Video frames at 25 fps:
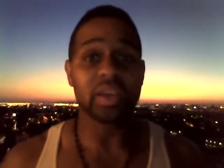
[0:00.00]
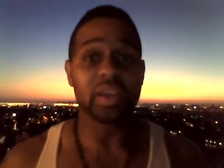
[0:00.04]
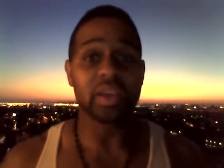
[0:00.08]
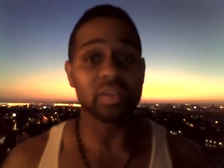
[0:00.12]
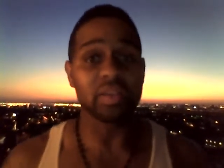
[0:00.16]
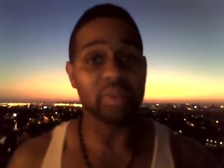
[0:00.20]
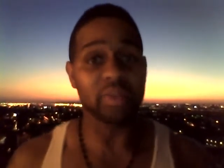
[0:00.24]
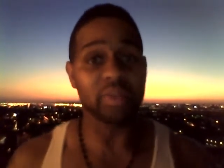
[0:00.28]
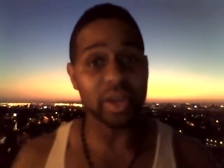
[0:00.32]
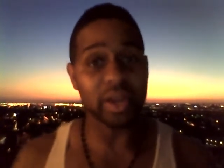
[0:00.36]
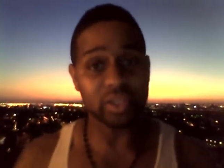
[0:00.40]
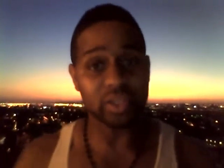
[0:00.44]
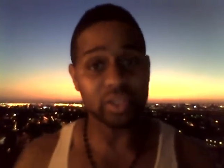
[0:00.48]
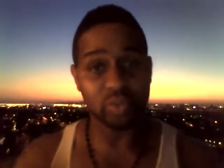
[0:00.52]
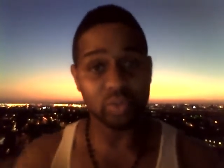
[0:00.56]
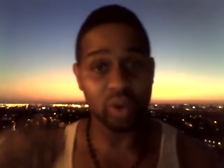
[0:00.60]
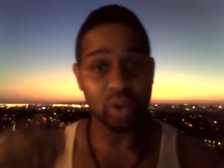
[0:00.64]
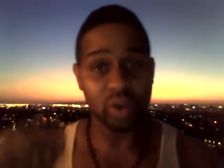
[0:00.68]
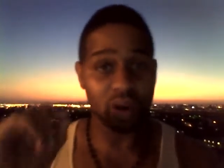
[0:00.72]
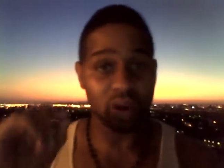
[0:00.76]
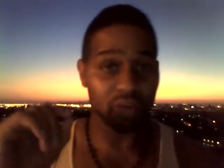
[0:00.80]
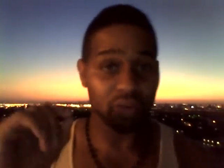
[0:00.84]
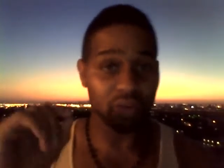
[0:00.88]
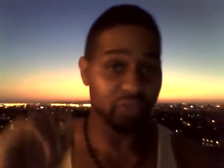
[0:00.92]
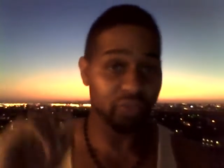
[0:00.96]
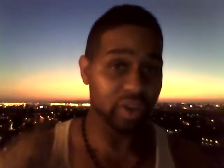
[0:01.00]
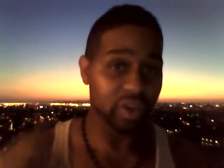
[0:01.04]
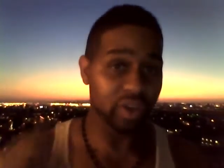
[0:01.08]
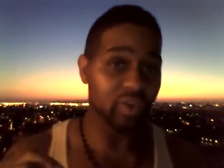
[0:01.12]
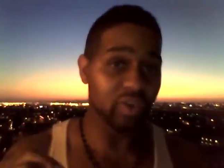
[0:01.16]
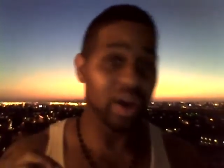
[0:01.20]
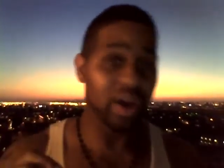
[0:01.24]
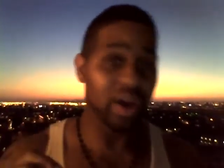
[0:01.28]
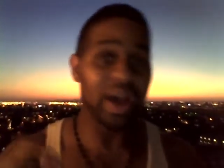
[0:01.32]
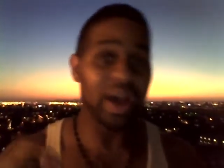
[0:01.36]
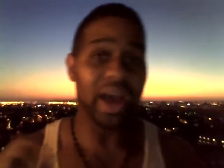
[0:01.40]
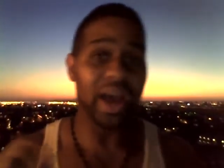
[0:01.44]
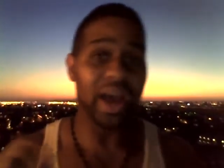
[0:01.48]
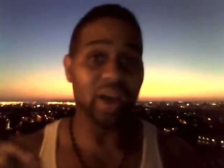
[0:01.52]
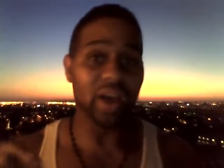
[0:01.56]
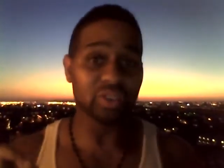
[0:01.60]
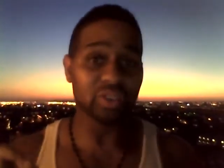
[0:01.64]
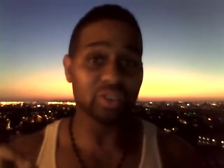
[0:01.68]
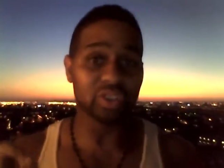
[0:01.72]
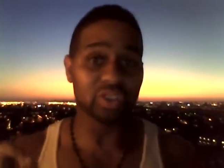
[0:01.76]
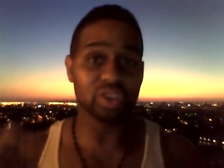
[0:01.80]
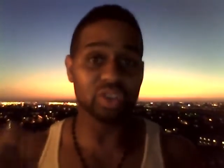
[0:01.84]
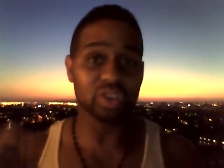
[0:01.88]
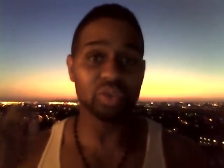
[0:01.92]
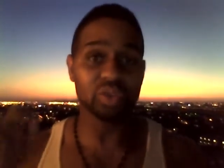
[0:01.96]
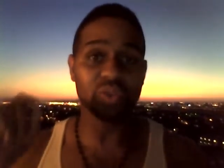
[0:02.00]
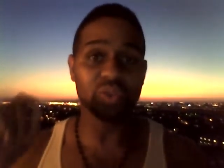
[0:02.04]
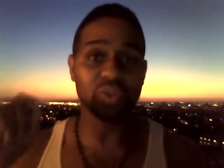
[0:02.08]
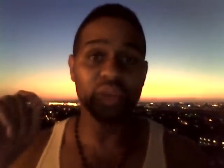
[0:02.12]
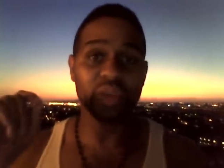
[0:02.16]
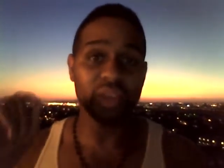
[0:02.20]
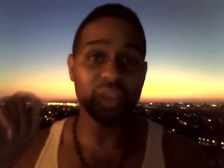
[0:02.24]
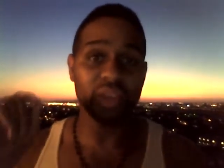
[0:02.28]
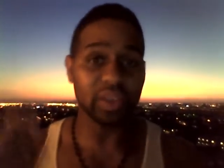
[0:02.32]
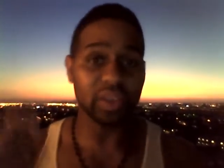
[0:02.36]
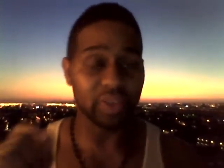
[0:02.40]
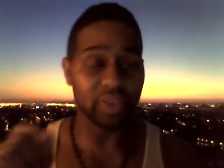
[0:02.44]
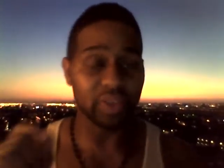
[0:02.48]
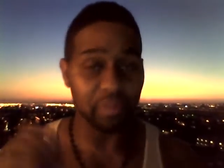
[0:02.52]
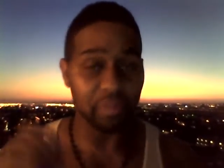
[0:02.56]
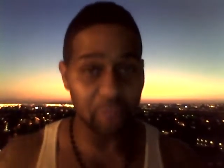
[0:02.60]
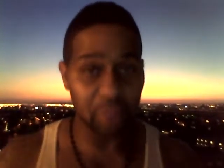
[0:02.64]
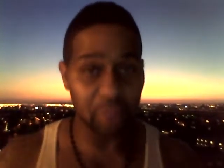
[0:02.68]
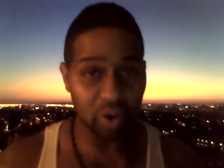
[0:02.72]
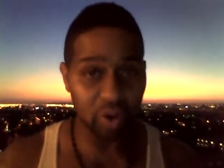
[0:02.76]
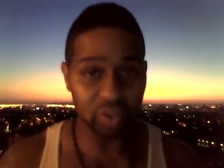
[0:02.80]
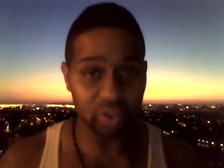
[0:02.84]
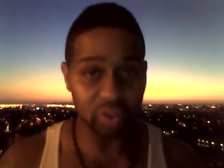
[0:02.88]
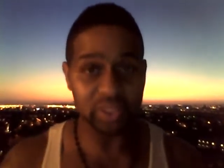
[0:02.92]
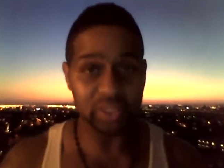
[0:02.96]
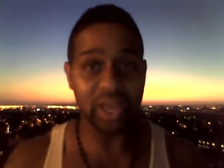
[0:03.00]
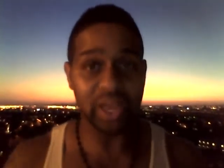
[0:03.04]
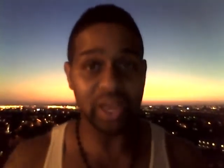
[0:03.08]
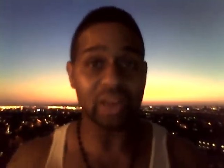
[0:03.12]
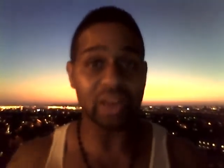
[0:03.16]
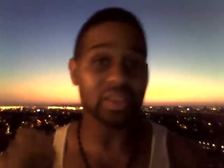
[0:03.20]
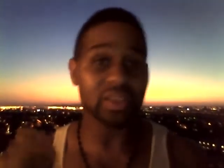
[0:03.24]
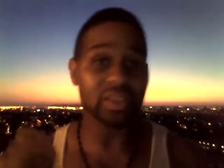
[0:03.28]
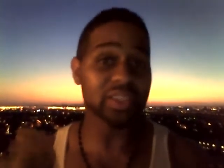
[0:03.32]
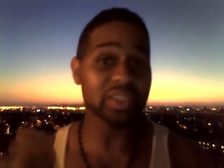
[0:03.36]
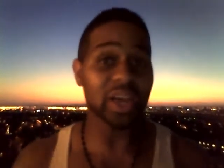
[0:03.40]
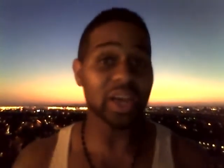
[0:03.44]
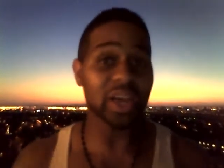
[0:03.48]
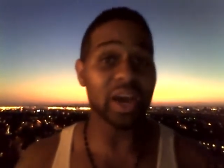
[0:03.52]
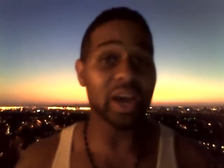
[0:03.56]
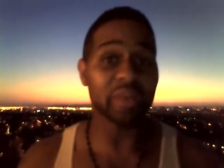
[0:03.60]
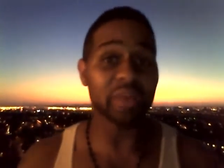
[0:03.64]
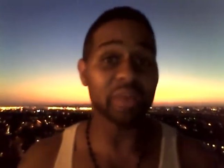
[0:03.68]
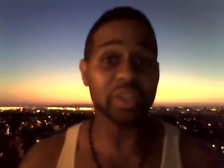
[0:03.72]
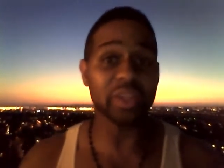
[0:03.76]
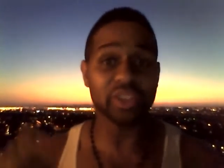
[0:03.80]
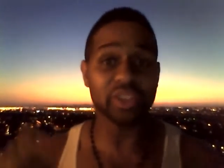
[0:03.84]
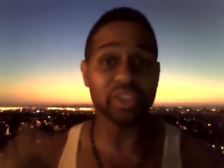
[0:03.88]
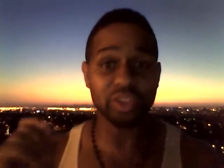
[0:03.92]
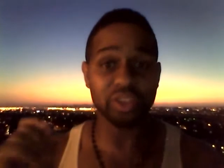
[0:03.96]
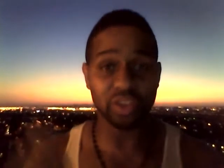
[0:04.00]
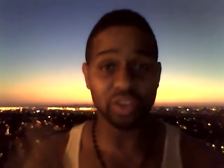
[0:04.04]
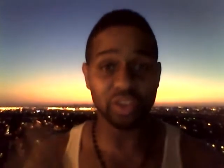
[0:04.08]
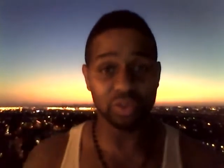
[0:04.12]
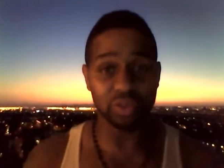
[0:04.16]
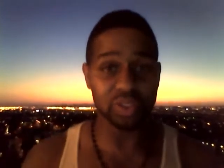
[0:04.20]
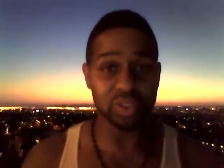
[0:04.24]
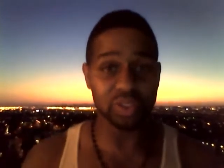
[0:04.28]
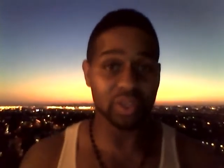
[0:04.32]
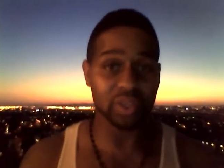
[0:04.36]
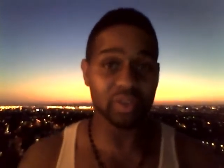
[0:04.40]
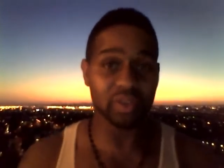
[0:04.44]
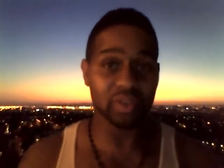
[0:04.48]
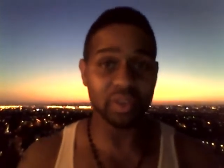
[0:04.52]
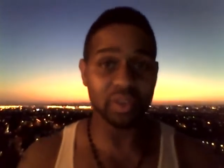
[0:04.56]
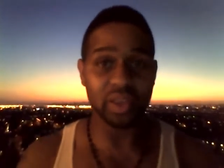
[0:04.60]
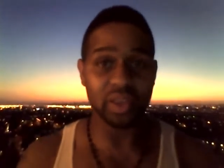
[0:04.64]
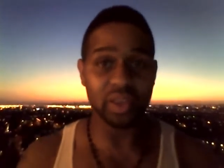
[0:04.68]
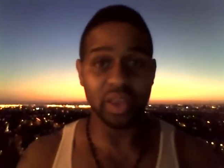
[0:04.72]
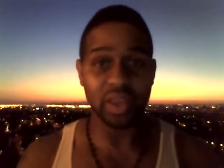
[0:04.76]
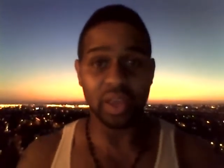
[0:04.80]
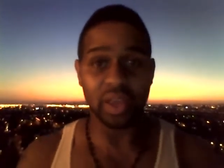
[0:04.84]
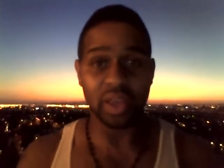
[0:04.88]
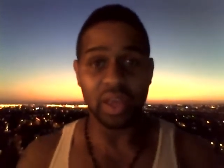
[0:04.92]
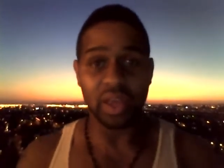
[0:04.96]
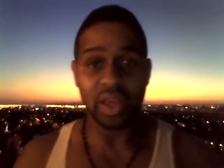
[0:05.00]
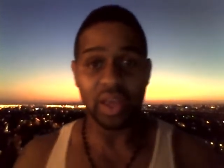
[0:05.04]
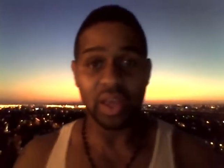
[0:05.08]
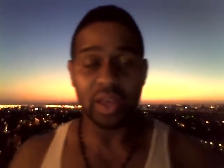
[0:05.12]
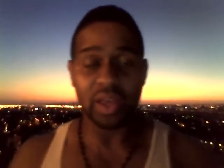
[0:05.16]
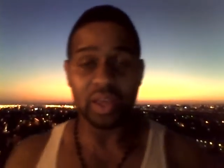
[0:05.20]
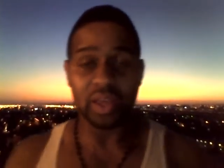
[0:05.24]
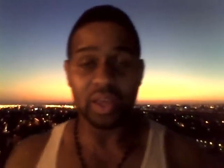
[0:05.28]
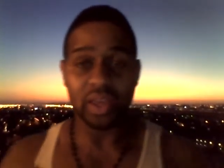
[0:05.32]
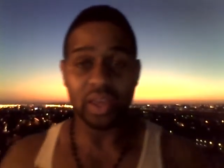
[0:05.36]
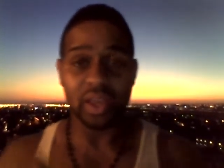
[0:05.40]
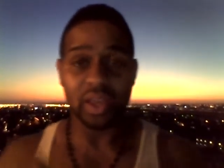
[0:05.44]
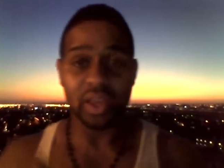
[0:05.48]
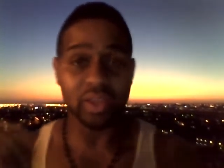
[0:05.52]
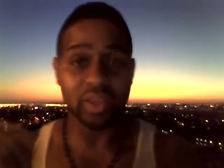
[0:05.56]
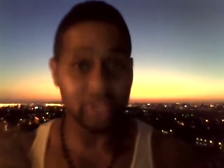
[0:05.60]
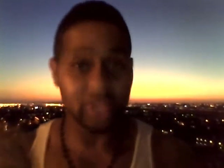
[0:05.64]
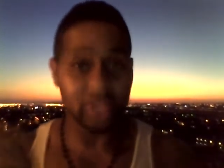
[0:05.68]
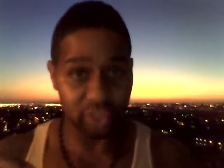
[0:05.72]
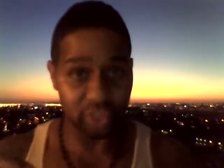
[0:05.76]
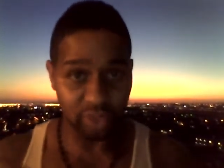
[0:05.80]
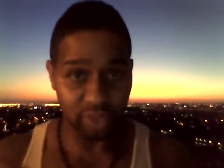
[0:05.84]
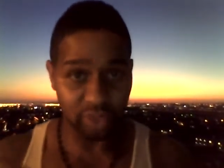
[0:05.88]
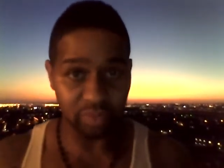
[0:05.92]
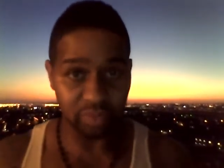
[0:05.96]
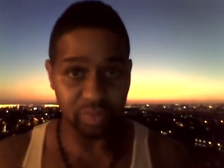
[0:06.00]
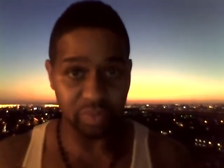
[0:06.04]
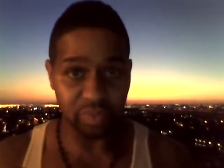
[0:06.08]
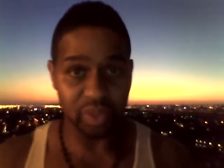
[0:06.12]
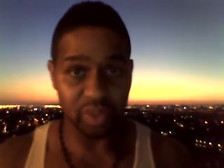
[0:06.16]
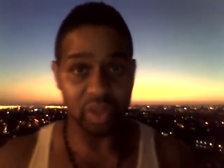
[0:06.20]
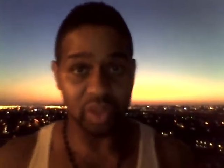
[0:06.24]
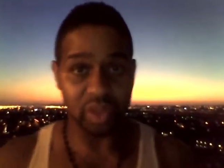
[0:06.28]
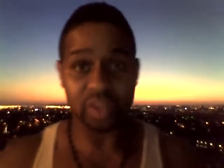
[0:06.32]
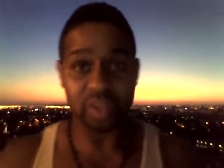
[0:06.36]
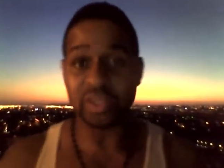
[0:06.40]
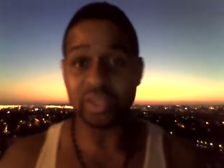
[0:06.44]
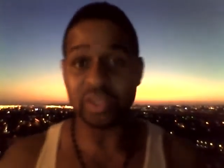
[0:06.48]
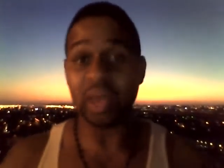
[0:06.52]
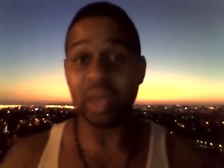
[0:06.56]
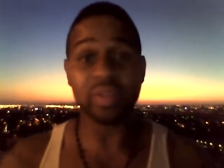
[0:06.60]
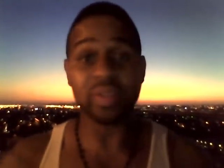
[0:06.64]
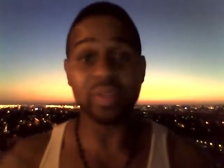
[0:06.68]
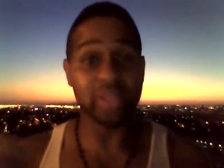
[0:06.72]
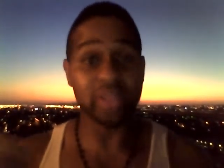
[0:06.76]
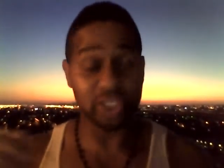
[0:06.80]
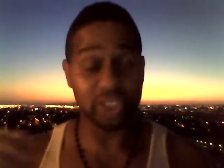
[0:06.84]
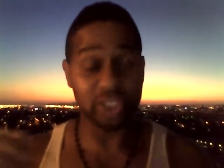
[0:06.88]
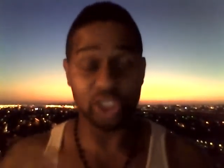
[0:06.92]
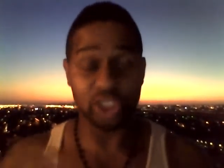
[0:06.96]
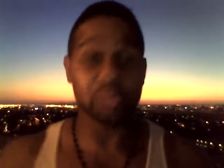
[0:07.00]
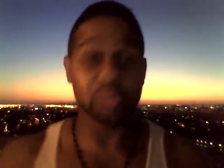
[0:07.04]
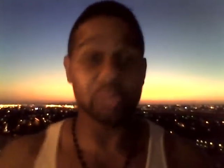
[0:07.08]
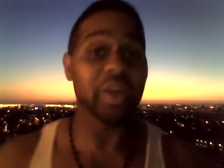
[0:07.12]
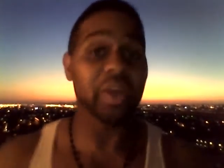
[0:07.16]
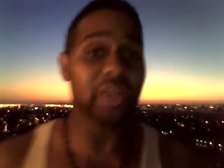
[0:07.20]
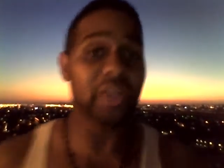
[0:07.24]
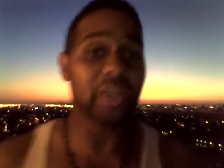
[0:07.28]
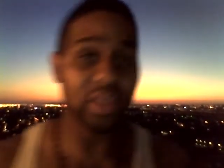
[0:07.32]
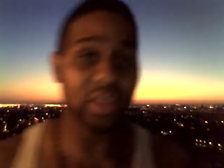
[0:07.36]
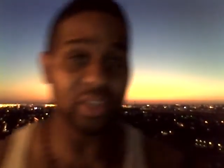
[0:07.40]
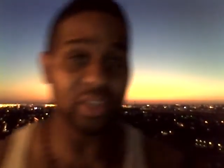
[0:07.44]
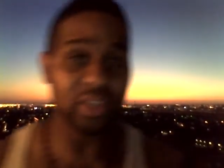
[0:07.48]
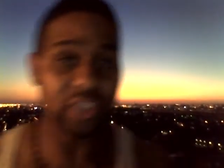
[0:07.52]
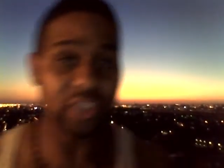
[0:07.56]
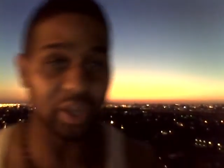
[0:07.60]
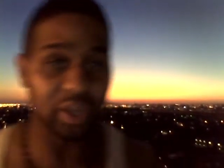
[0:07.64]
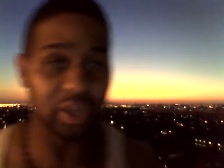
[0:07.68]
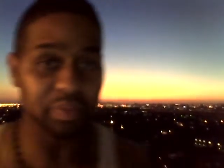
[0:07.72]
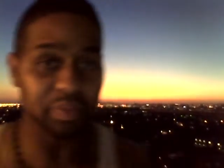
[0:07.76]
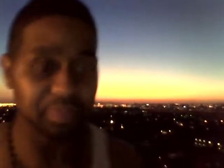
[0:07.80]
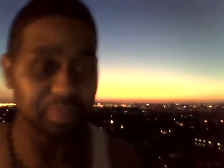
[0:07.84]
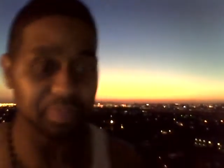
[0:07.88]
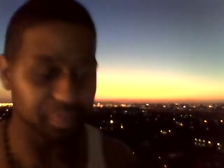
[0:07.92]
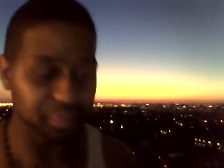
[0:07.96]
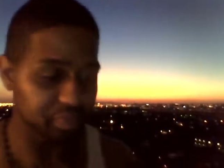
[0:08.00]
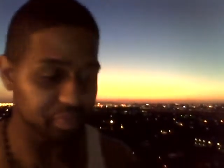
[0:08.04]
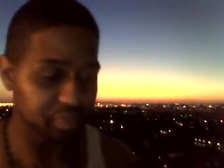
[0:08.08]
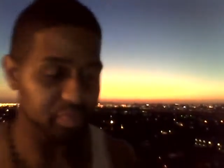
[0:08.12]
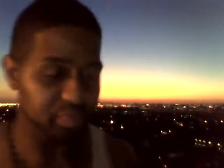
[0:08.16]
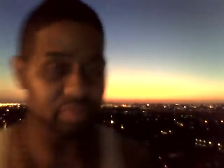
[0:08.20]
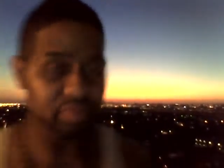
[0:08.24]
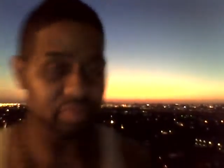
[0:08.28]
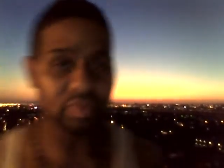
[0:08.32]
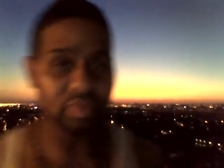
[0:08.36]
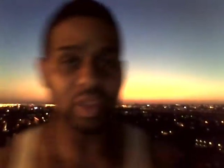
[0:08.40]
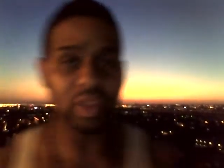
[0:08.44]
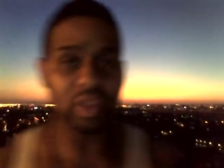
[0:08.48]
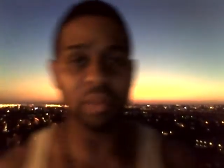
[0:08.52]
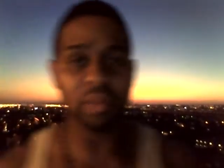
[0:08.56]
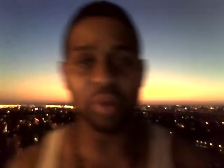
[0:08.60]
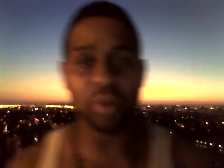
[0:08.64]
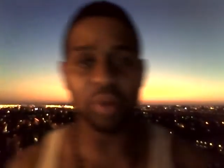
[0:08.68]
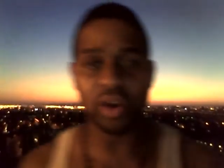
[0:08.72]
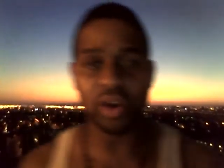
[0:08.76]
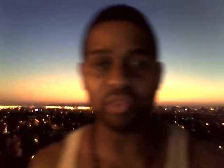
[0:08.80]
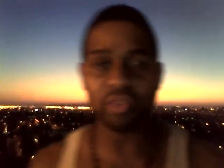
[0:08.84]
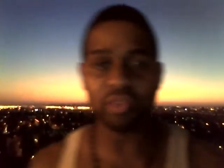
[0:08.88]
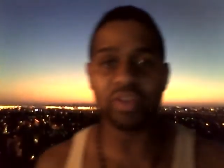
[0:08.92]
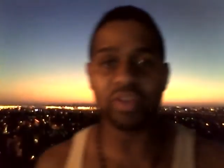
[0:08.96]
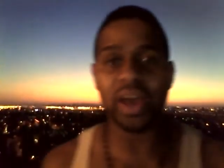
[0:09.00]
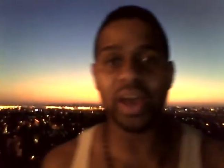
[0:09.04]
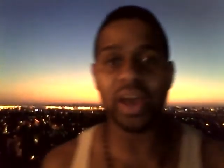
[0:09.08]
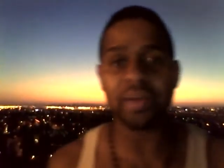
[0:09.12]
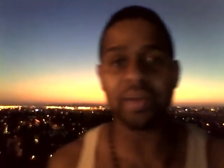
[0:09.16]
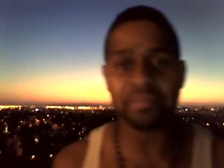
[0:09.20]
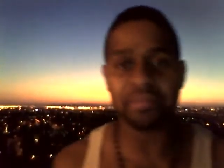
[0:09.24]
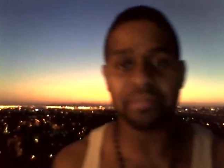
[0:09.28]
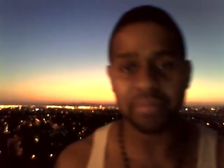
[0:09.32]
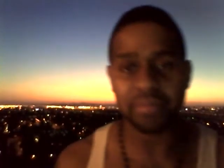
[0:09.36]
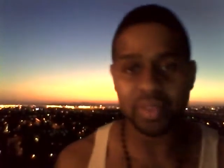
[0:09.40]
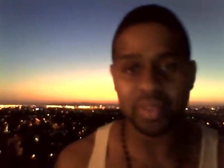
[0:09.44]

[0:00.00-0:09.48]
You might as well figure out how to get the most out of the time that you're using in the gym and the time that you're spending in the gym burning fat.